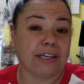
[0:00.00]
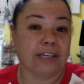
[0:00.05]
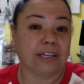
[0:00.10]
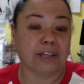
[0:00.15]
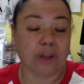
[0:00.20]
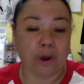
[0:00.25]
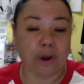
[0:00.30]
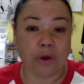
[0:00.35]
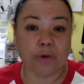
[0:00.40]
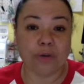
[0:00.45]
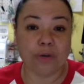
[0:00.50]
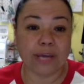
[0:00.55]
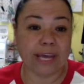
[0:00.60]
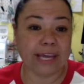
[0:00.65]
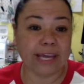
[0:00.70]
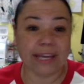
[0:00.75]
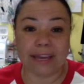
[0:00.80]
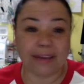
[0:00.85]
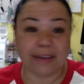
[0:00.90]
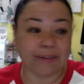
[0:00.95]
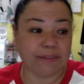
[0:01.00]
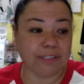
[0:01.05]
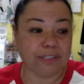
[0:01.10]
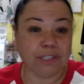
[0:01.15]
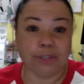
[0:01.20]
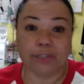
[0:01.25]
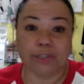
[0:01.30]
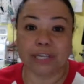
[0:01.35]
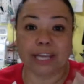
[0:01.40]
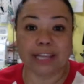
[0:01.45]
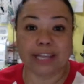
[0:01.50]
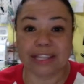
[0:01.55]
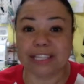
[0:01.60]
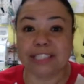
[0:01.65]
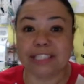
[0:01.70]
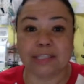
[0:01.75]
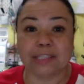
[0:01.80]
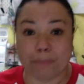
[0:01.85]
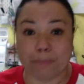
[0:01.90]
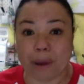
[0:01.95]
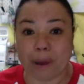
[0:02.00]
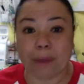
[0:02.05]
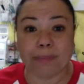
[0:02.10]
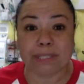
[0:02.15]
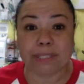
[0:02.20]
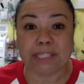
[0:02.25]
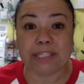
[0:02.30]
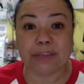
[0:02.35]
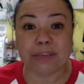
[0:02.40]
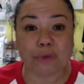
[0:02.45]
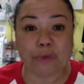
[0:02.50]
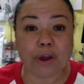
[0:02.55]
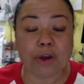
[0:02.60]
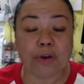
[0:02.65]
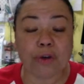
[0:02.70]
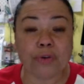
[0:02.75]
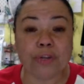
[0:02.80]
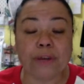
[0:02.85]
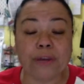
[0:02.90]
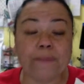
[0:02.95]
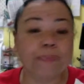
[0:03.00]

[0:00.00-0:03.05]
go and get these bumps in the road,